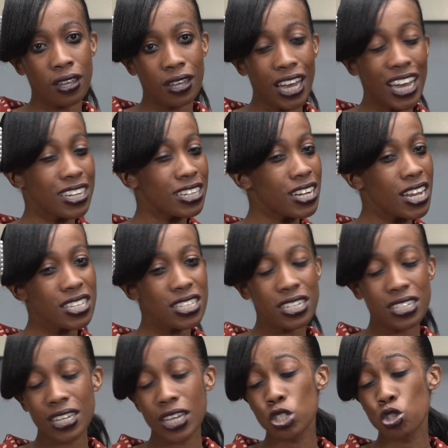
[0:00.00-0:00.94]
And it
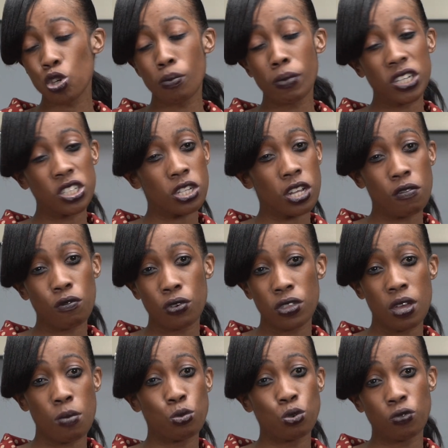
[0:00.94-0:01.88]
doesn't take so much time for
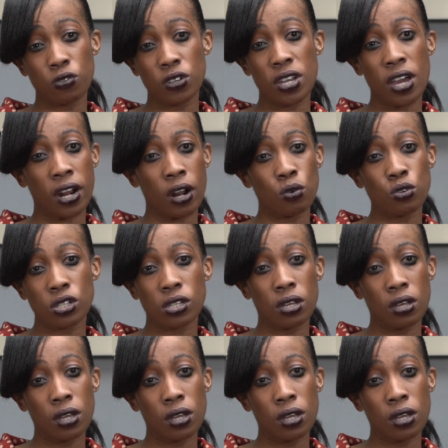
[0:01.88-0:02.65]
them to figure out.